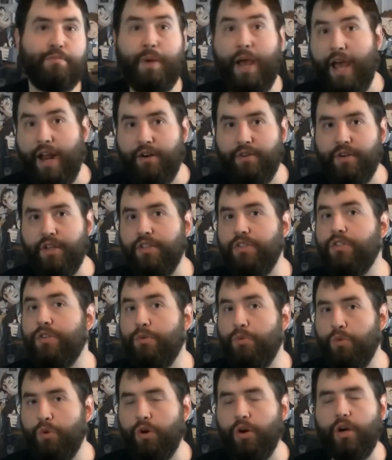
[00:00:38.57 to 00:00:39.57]
batteries
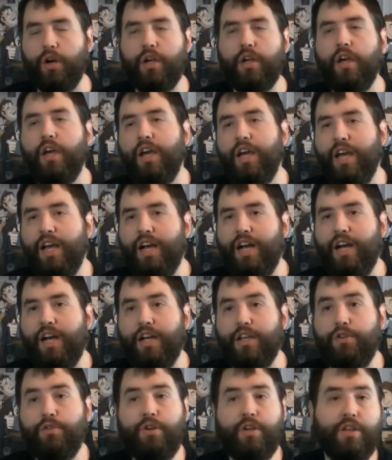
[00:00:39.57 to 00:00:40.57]
to work.
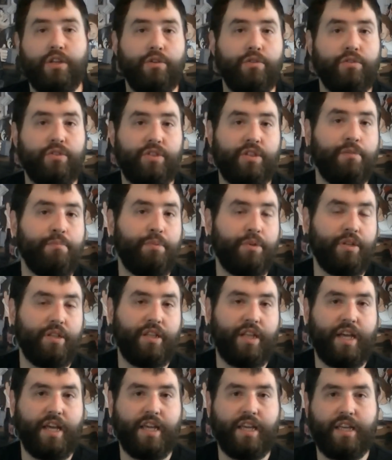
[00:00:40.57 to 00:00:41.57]
Uh, you can use simple
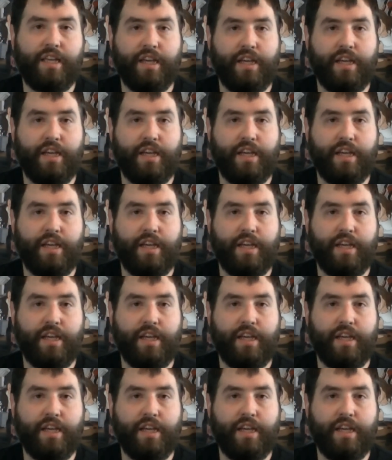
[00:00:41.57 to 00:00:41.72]
like